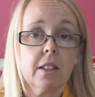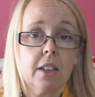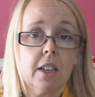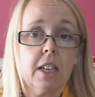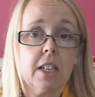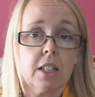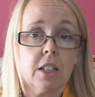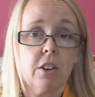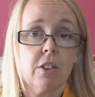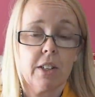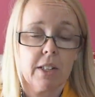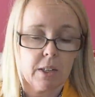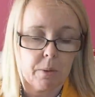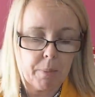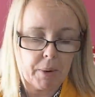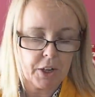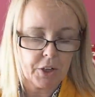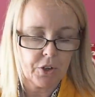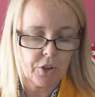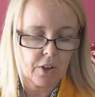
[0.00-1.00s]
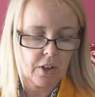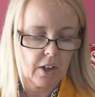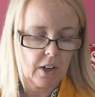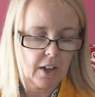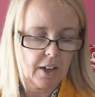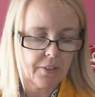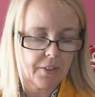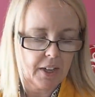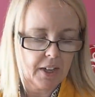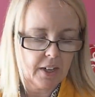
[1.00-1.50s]
it's all symmetrical.
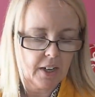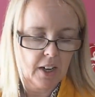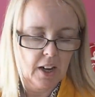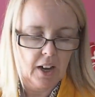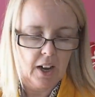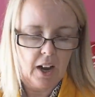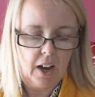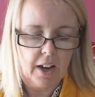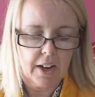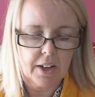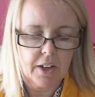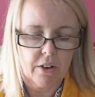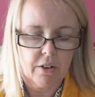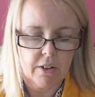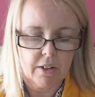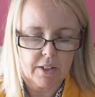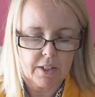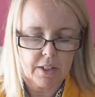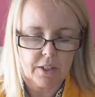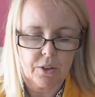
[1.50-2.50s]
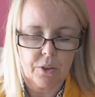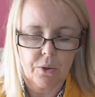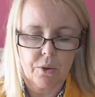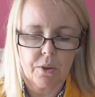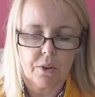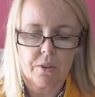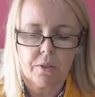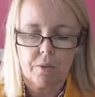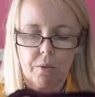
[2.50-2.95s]
And then I also